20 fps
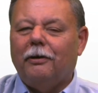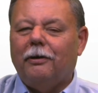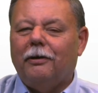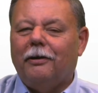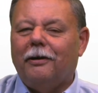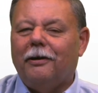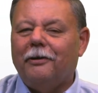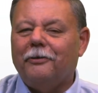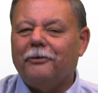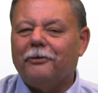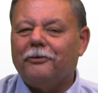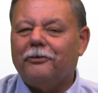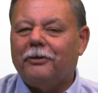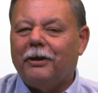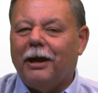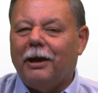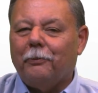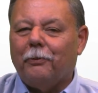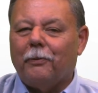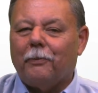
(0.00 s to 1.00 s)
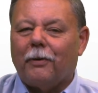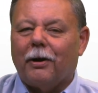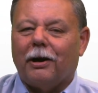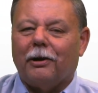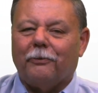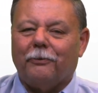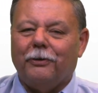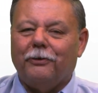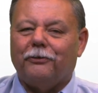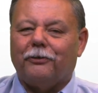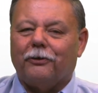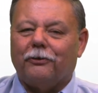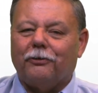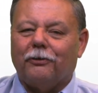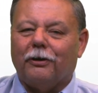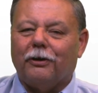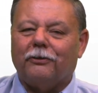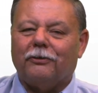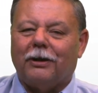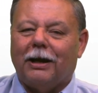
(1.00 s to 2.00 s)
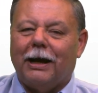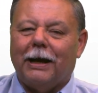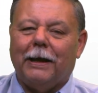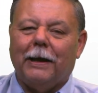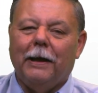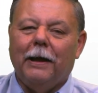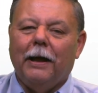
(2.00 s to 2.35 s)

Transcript: understand what market research looks like,